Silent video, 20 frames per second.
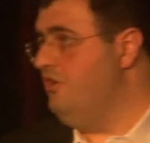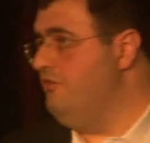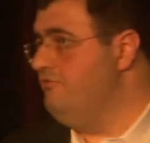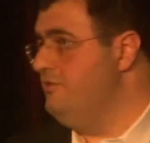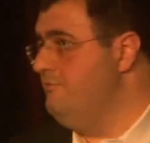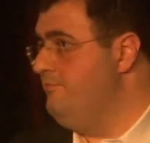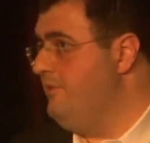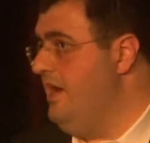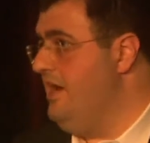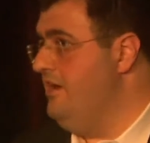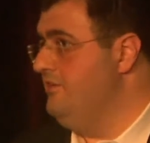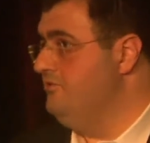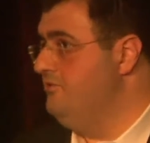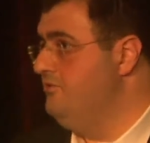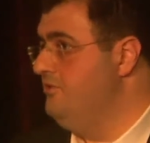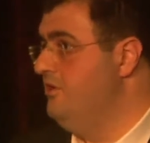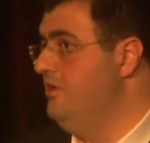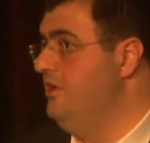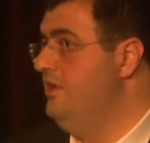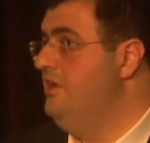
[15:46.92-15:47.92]
of the brand
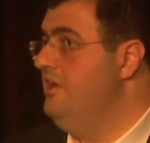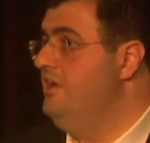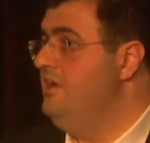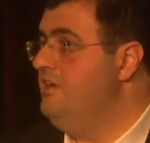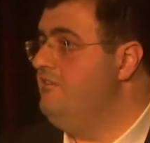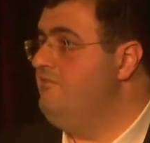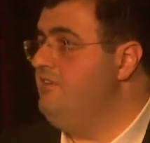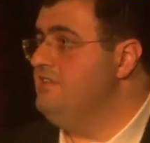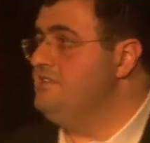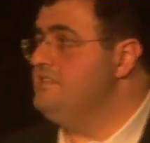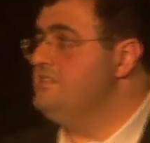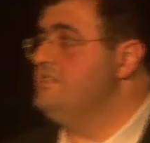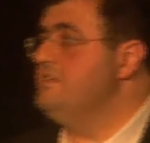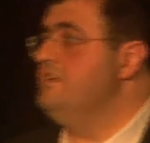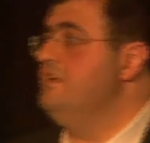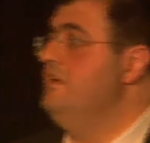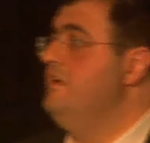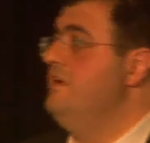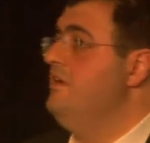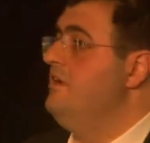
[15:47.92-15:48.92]
events
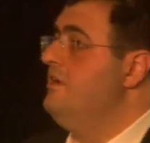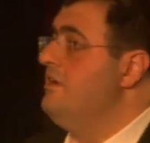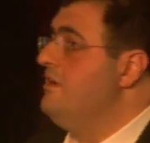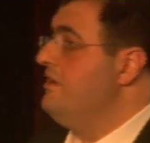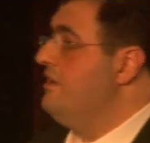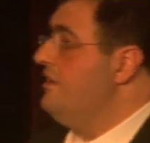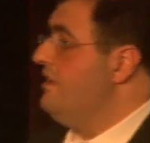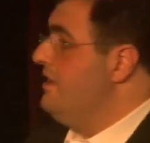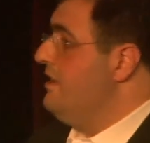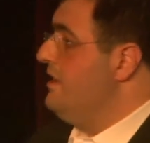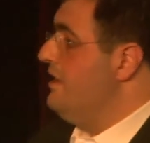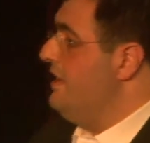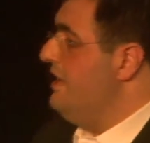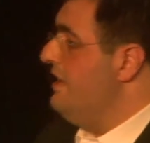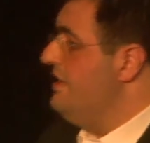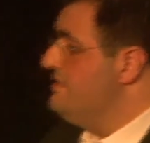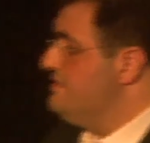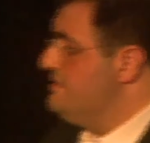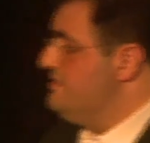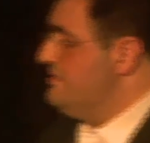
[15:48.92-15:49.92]

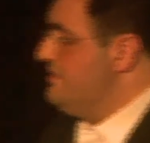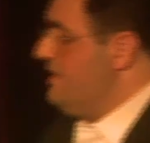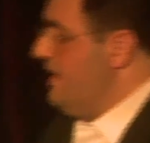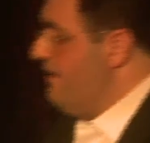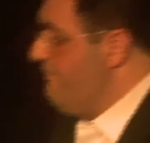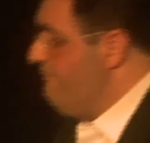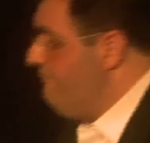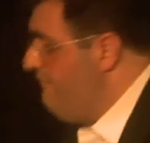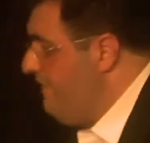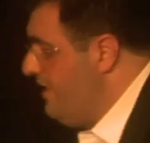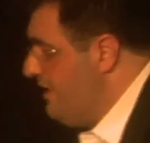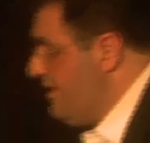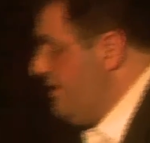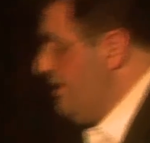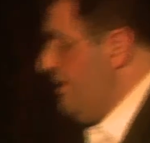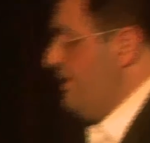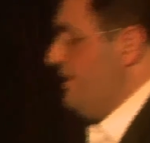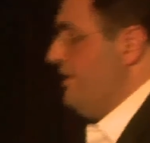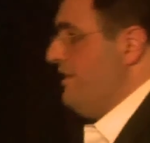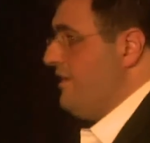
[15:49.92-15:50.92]
is a
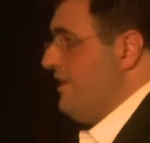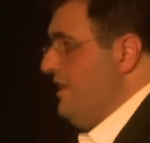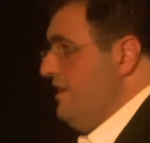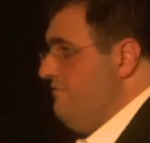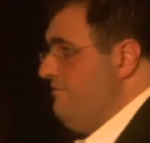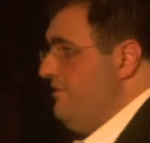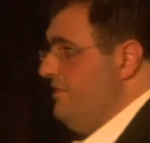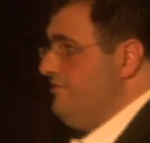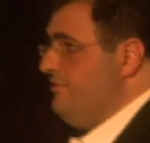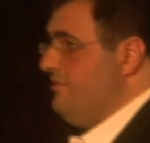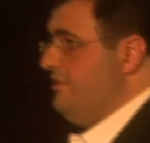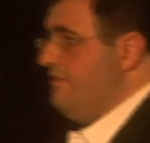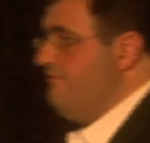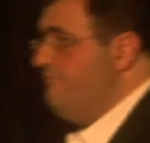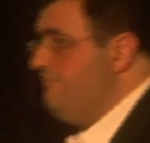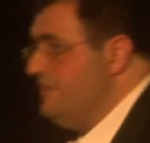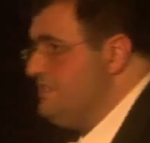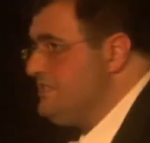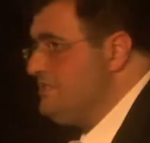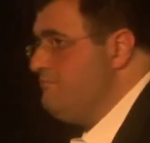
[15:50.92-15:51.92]
very relevant
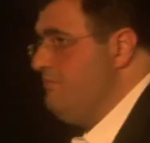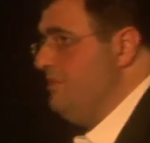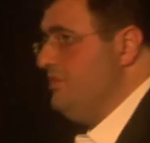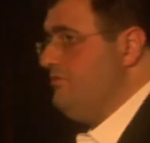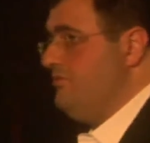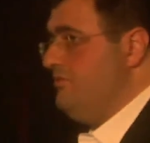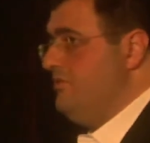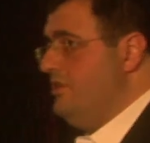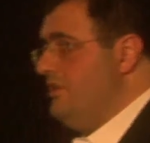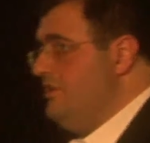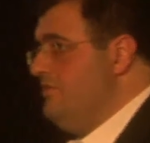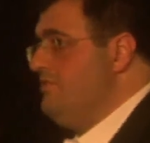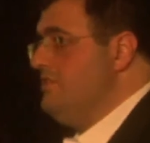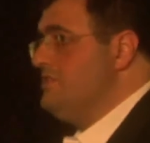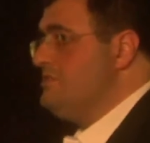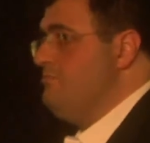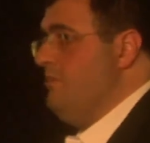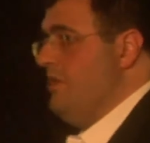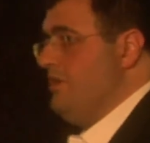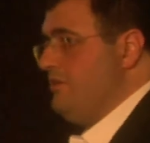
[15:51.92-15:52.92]
investment in
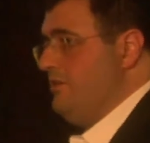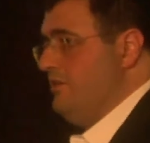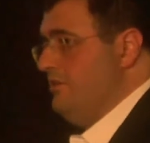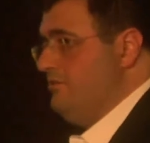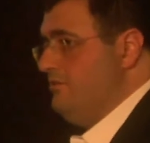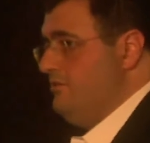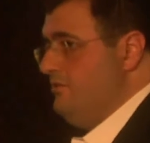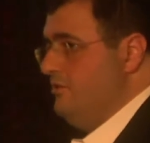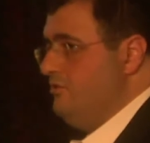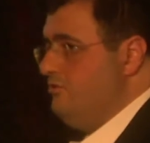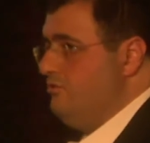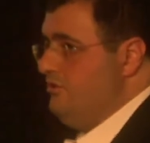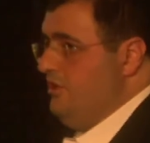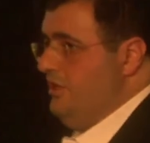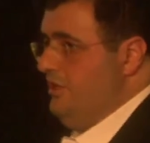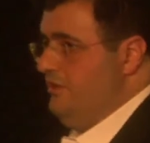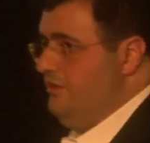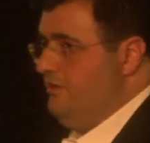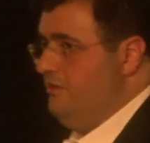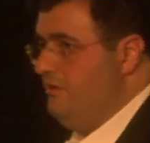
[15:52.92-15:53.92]
this market
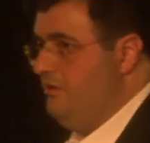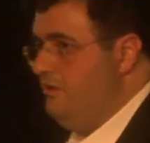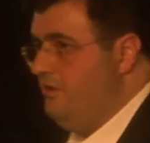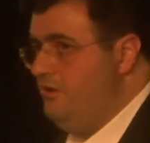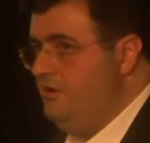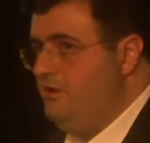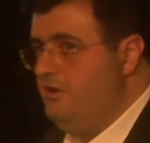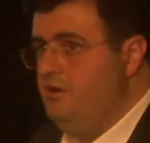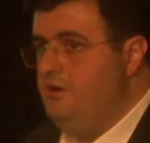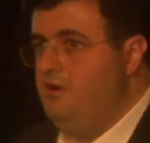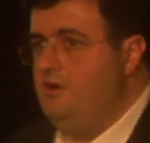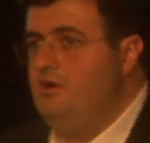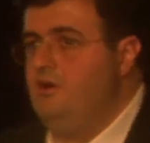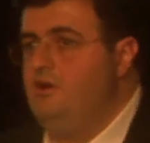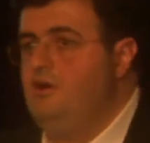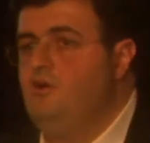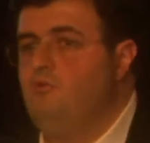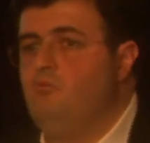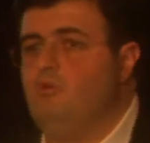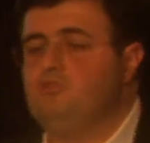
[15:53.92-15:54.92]
today.
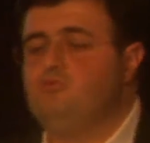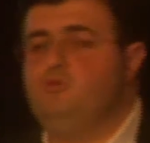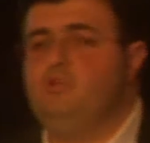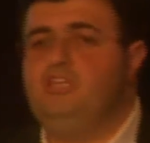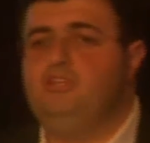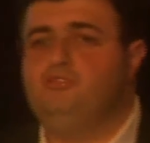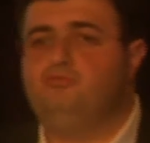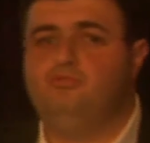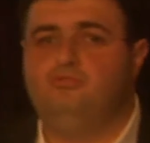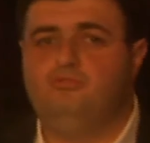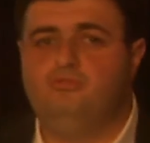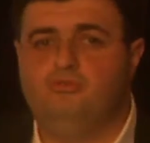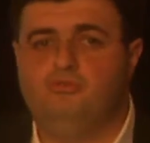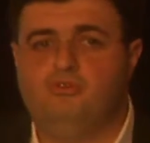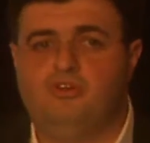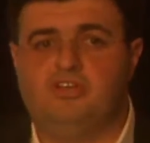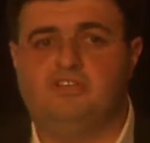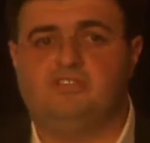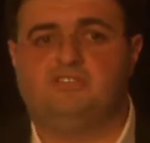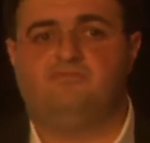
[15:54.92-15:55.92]
What we need to do
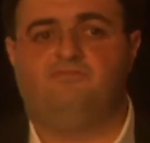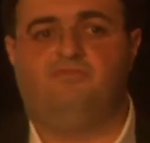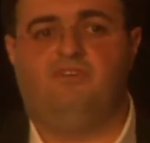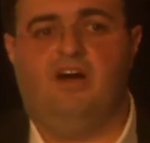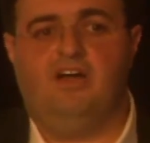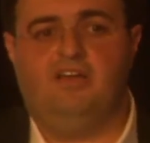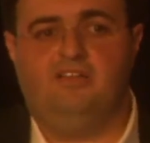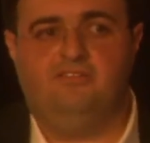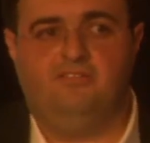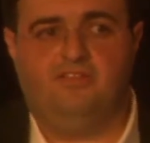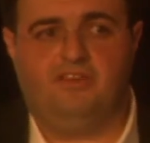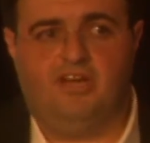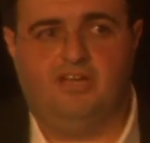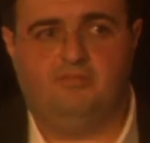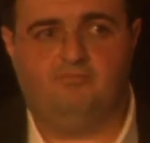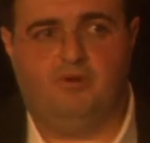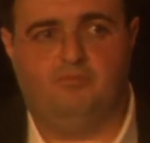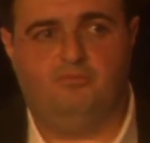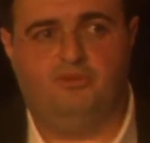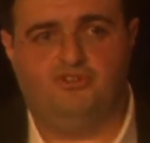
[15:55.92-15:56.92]
is find the
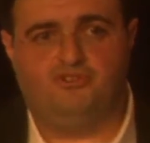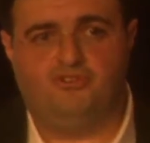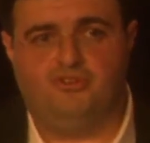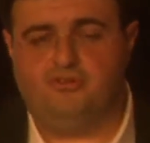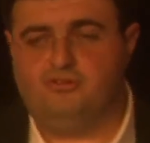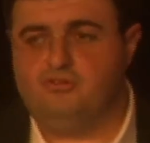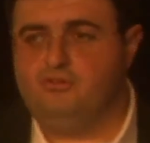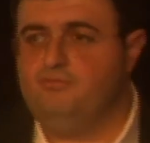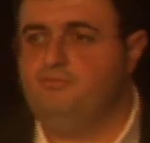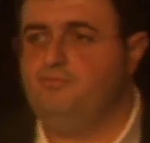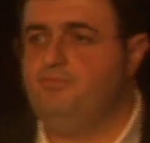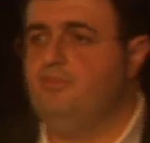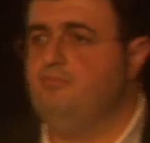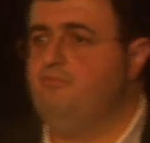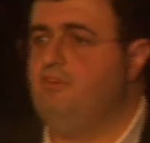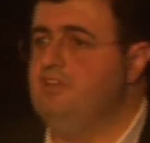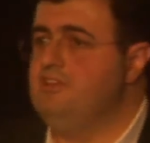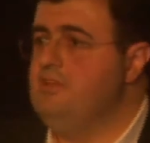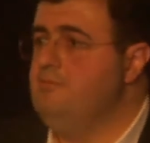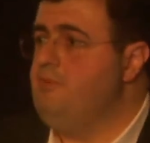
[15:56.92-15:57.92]
right publisher,
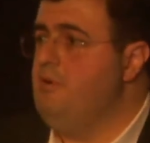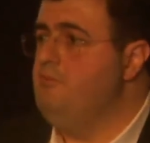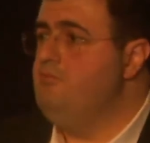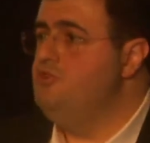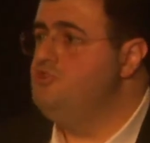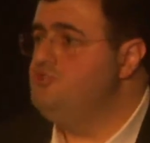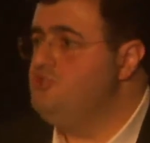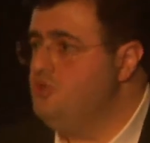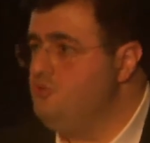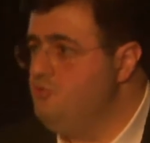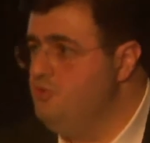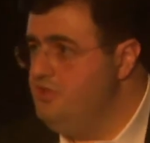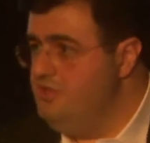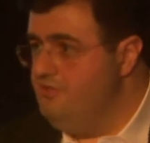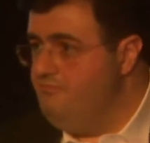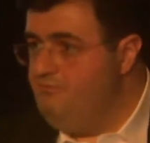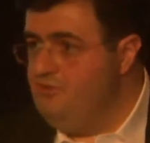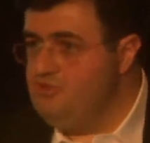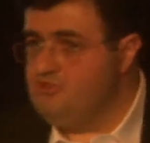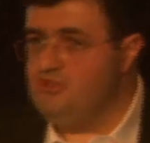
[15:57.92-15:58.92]
find a publisher with a
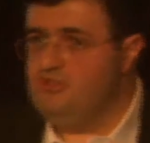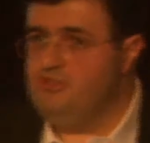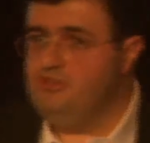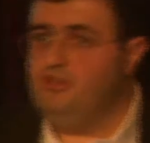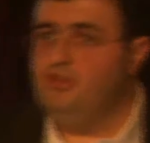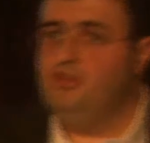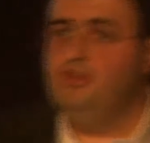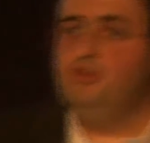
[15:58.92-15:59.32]
vision